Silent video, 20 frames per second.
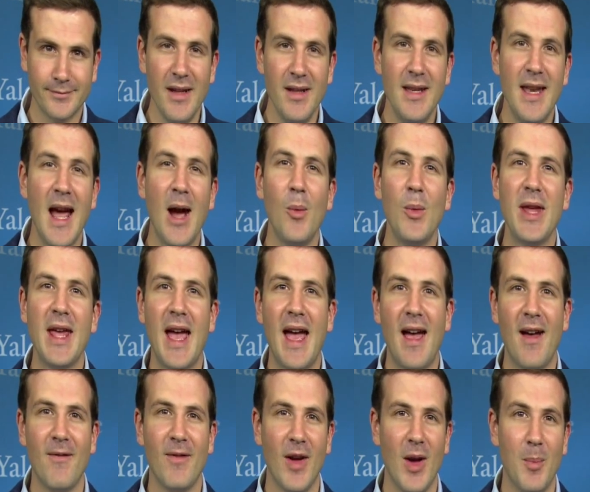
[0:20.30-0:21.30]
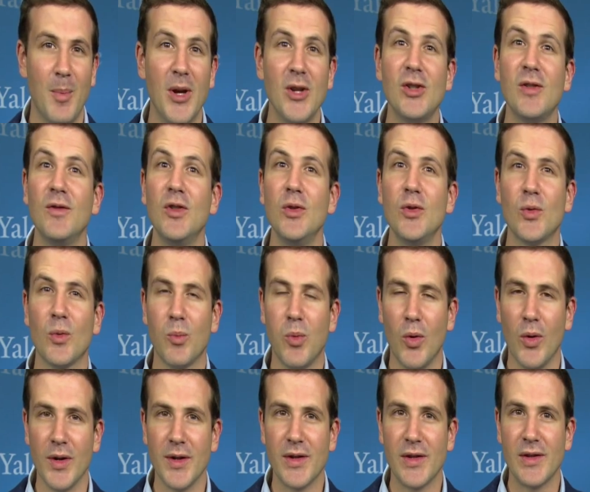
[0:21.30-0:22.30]
Now we have a bunch of news
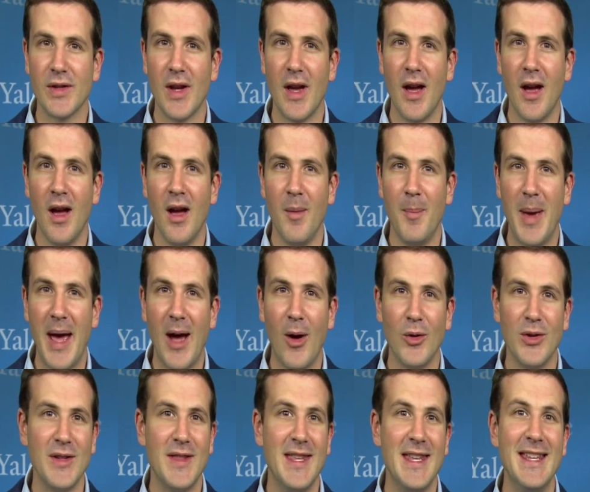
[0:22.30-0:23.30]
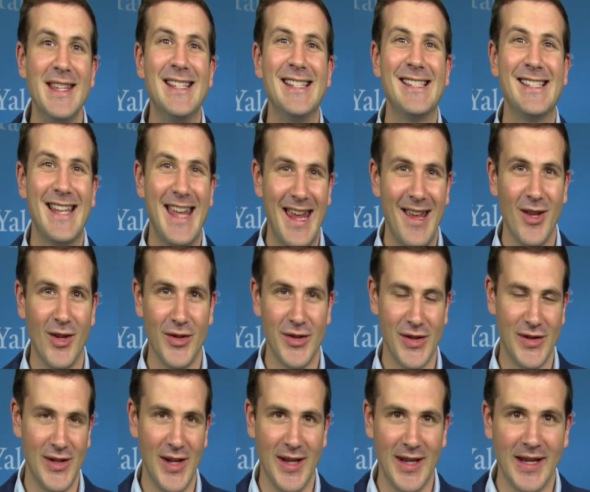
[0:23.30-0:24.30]
reports about the SCALE
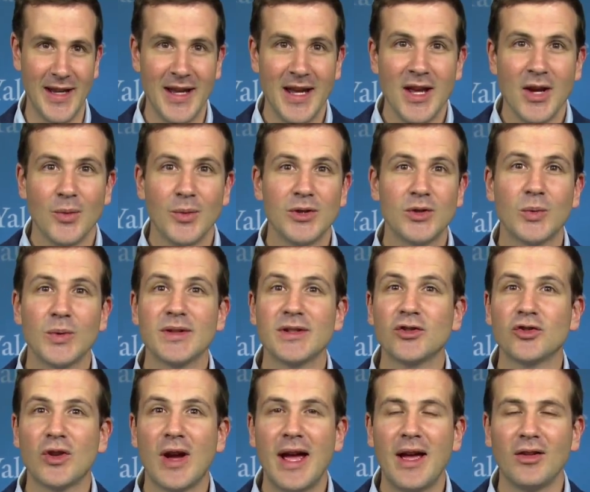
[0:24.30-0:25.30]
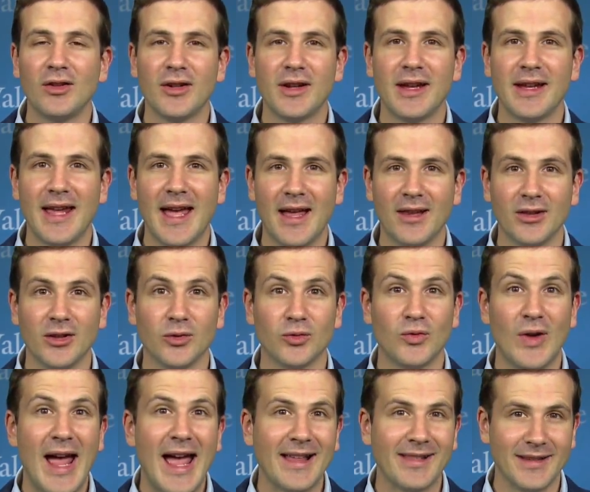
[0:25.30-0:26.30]
study, which was a trial looking at
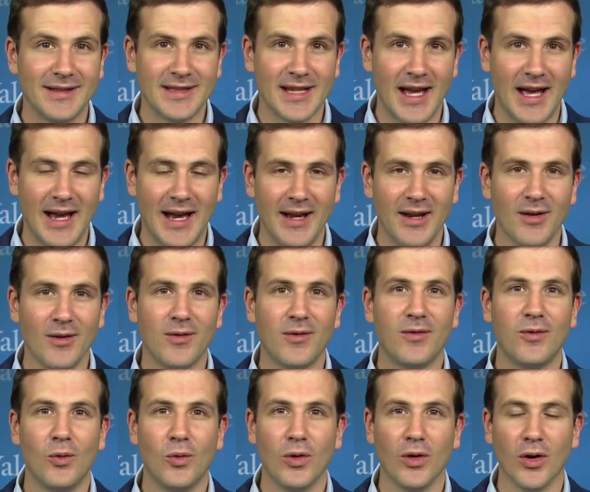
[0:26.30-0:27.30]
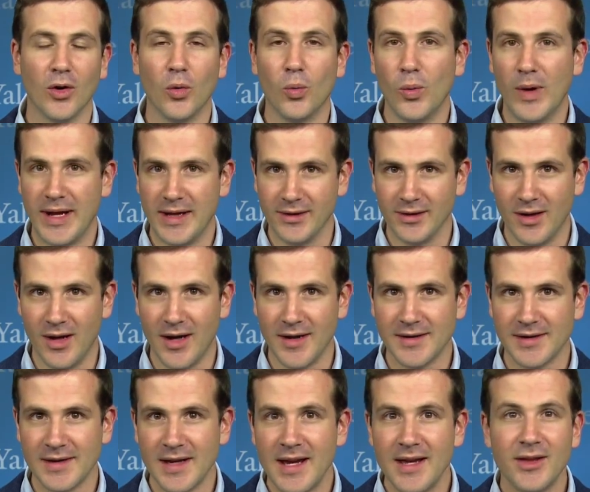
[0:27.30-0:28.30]
liraglutide for weight
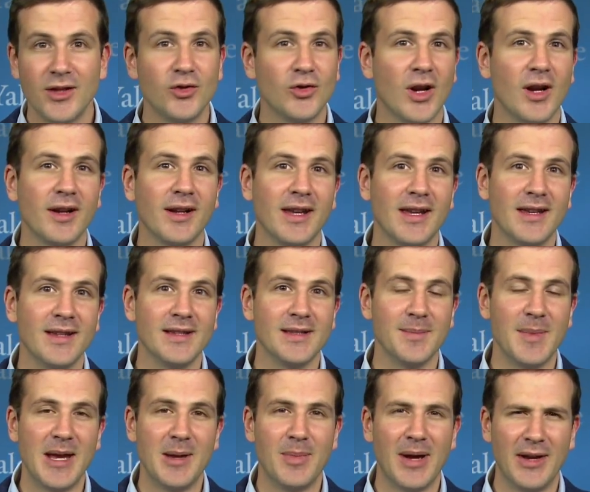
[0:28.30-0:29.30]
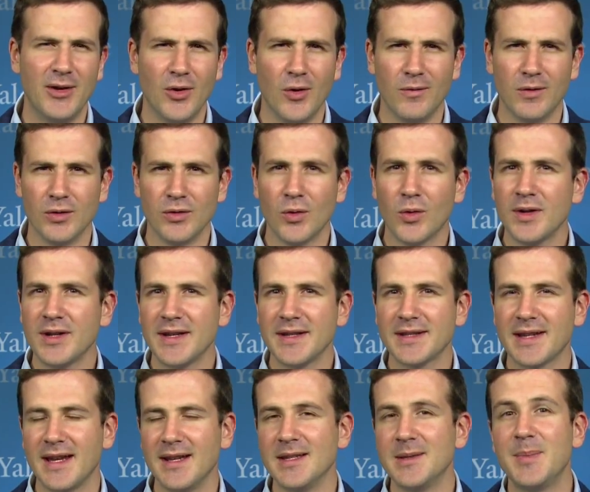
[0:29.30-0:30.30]
loss. The drug is made by Novo
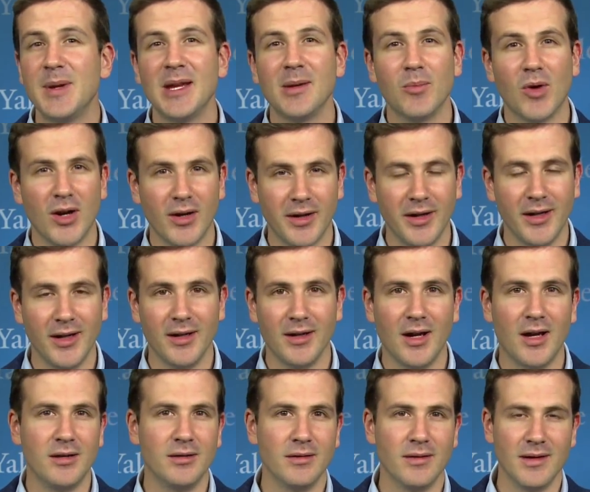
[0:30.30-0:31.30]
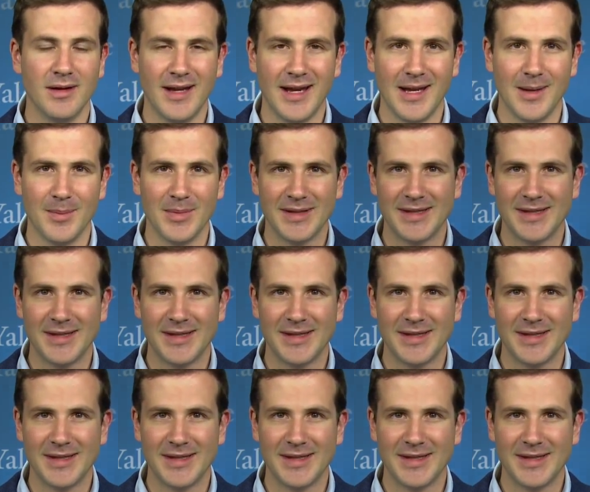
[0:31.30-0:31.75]
Nordisk and is being marketed under the name